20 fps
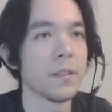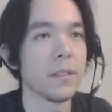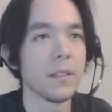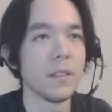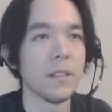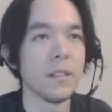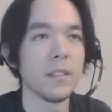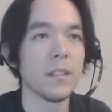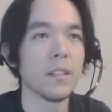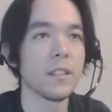
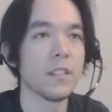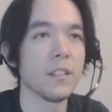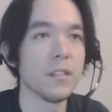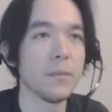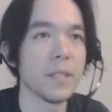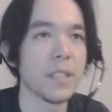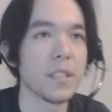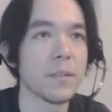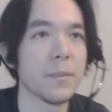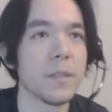Not too
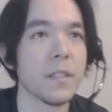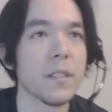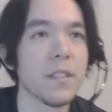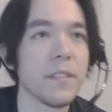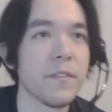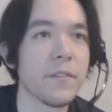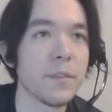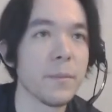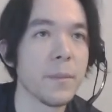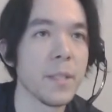much, but enough
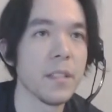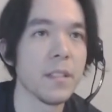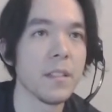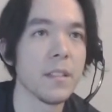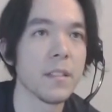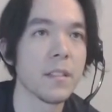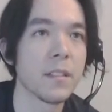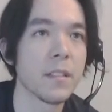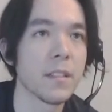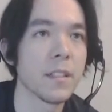for me
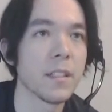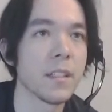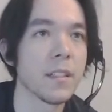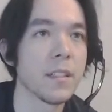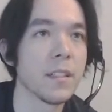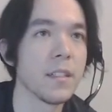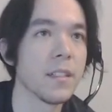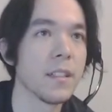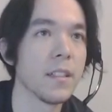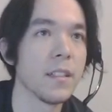to kind of get
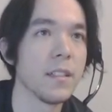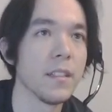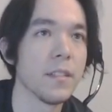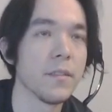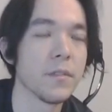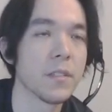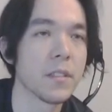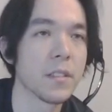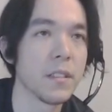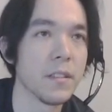an idea of
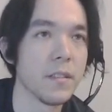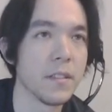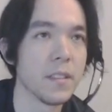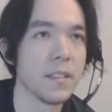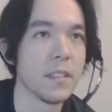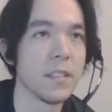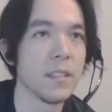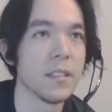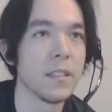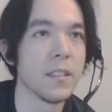what's going
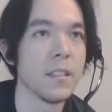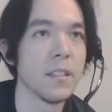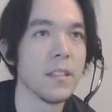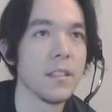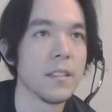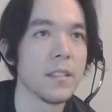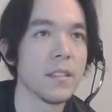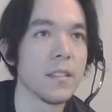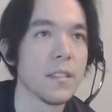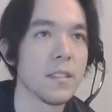on,
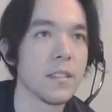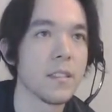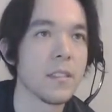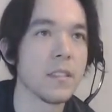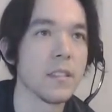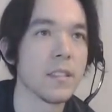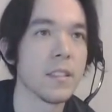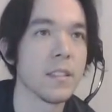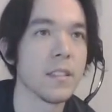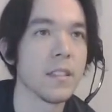
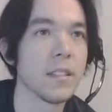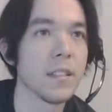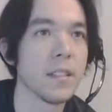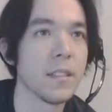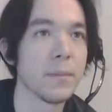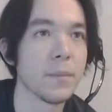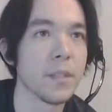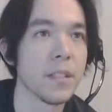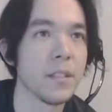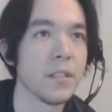since I didn't
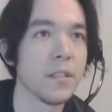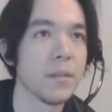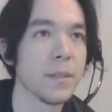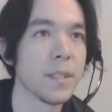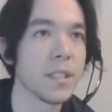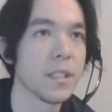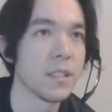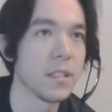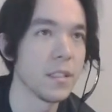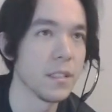play too
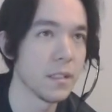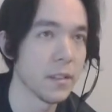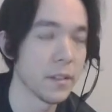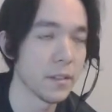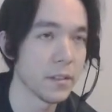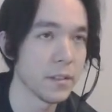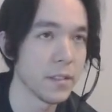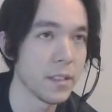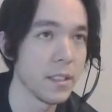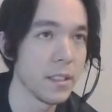much season
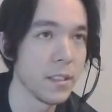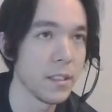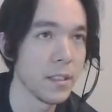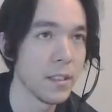3.